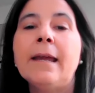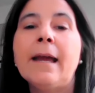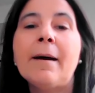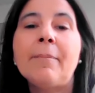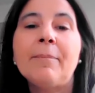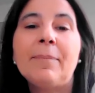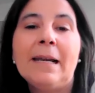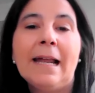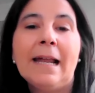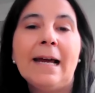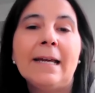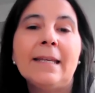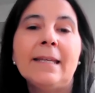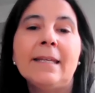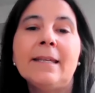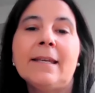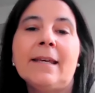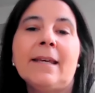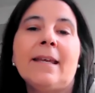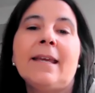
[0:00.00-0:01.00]

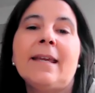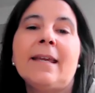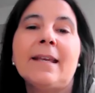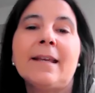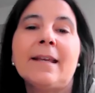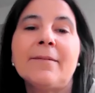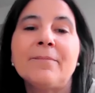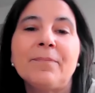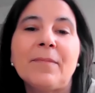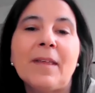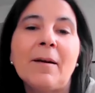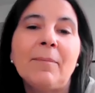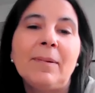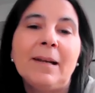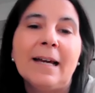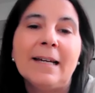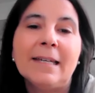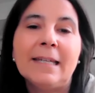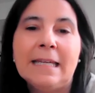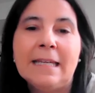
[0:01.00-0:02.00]

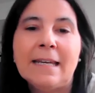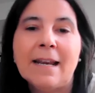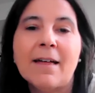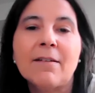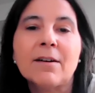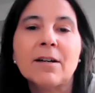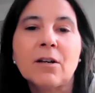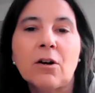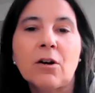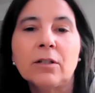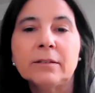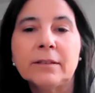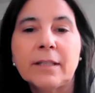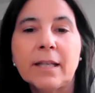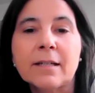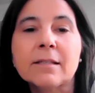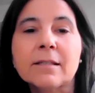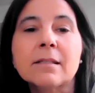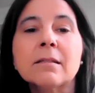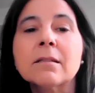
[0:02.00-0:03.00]
apply in other
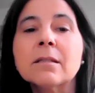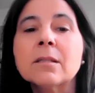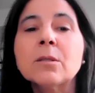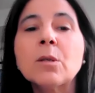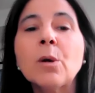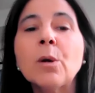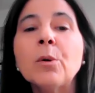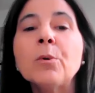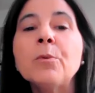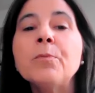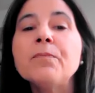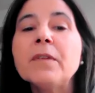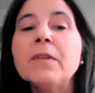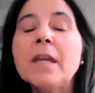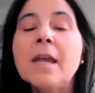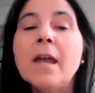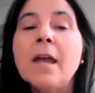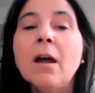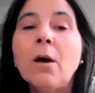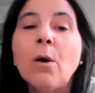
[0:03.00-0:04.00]
contexts. So,
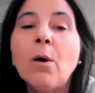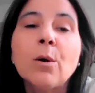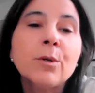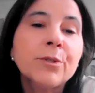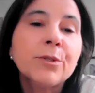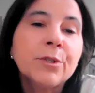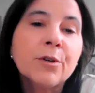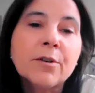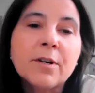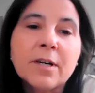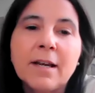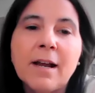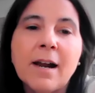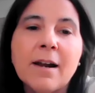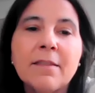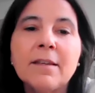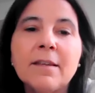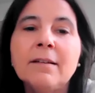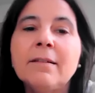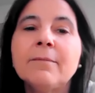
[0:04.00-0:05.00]
also
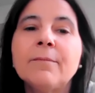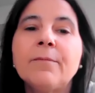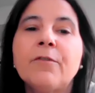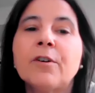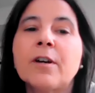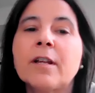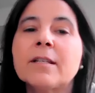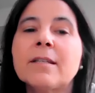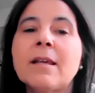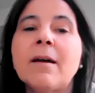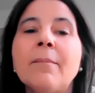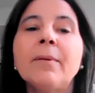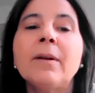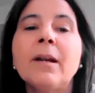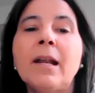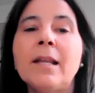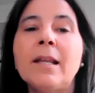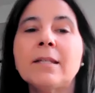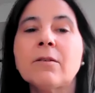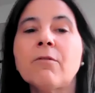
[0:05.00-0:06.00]
regarding, for example,
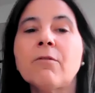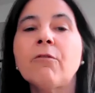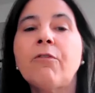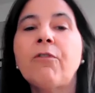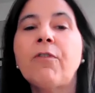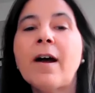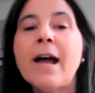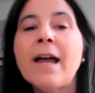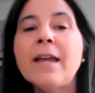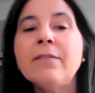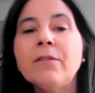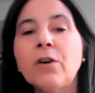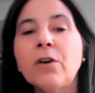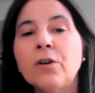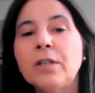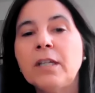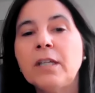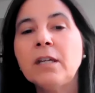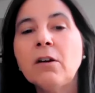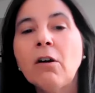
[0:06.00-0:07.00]
lesson 5
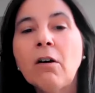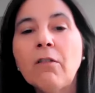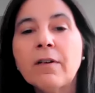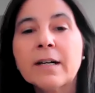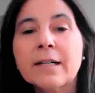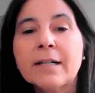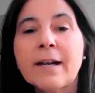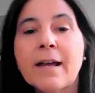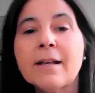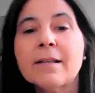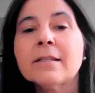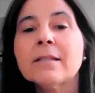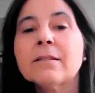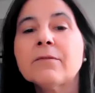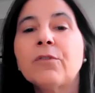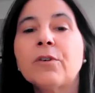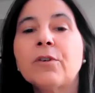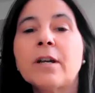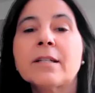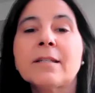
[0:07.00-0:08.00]
on
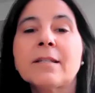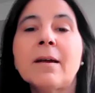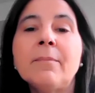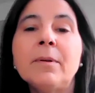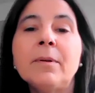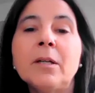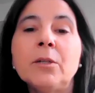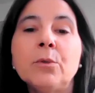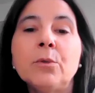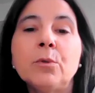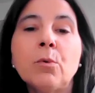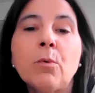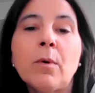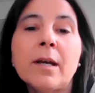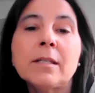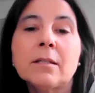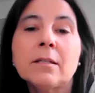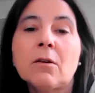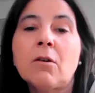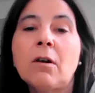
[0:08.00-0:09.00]
e-governance, for example,
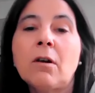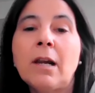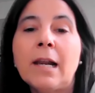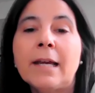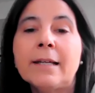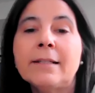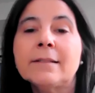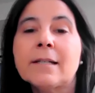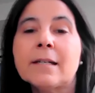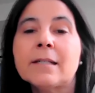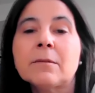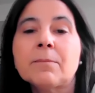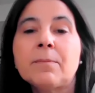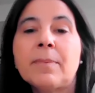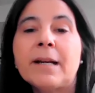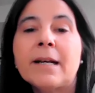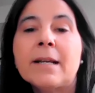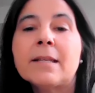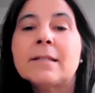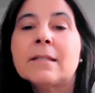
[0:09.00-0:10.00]
Uruguay's online
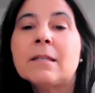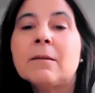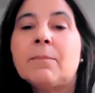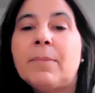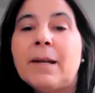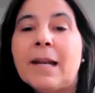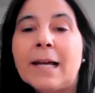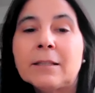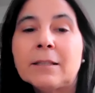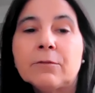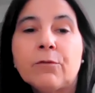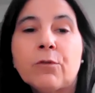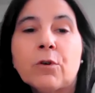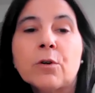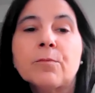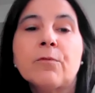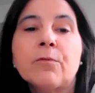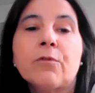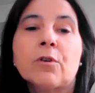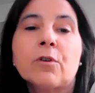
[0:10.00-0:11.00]
transparency
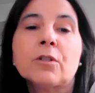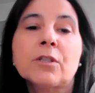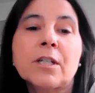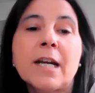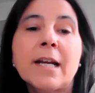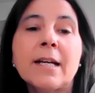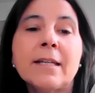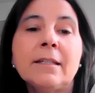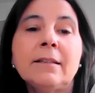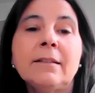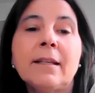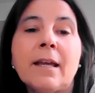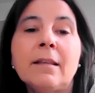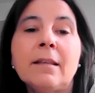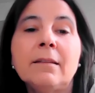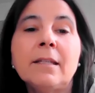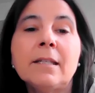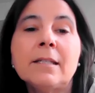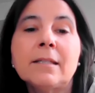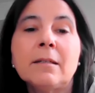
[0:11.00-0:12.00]
platform for tracking the
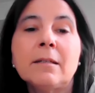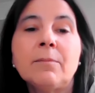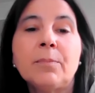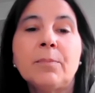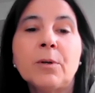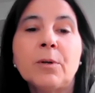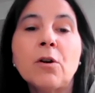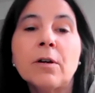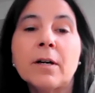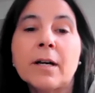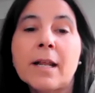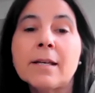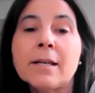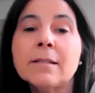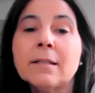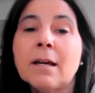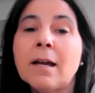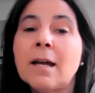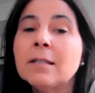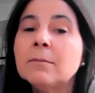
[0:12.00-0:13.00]
NDC
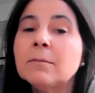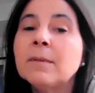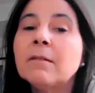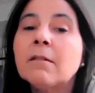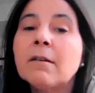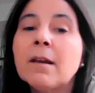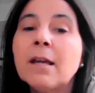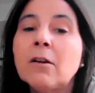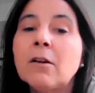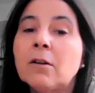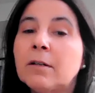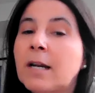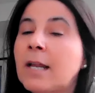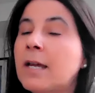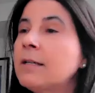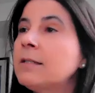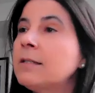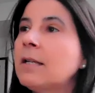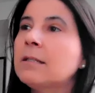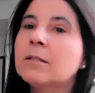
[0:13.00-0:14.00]
progress has been
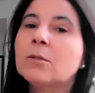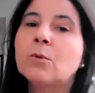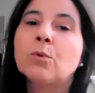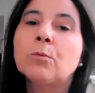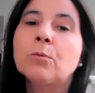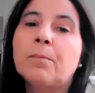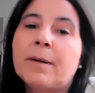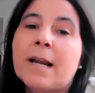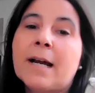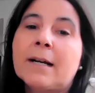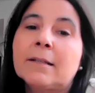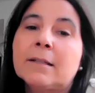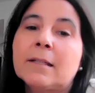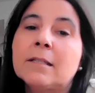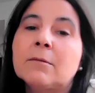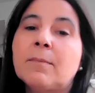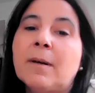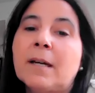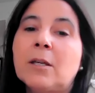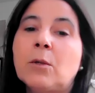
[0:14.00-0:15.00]
recognized as good
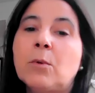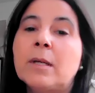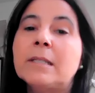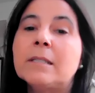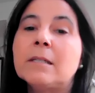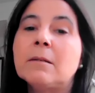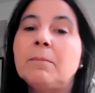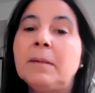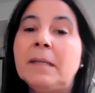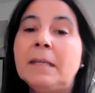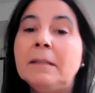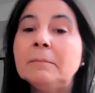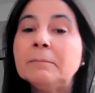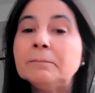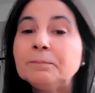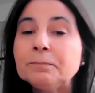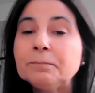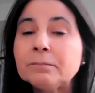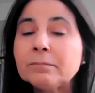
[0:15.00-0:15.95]
practice by UNDP.